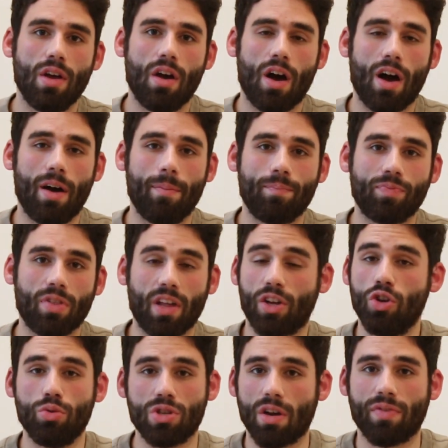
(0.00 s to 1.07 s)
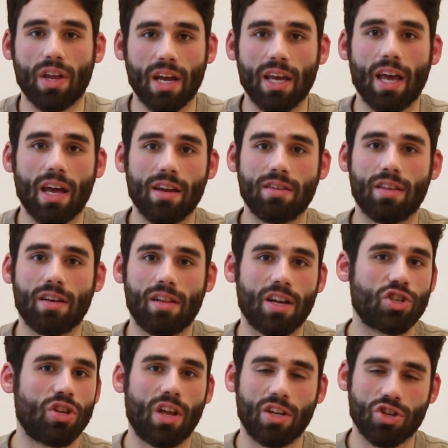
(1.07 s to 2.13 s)
like new stuff that I get into the
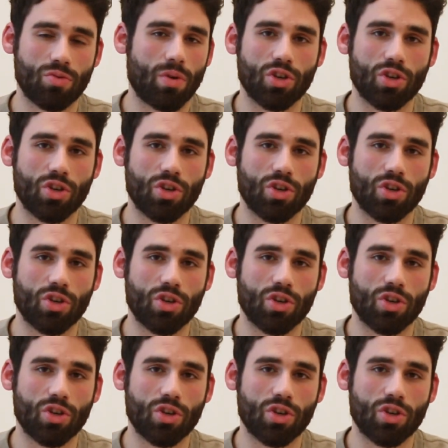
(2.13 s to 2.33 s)
collection that I just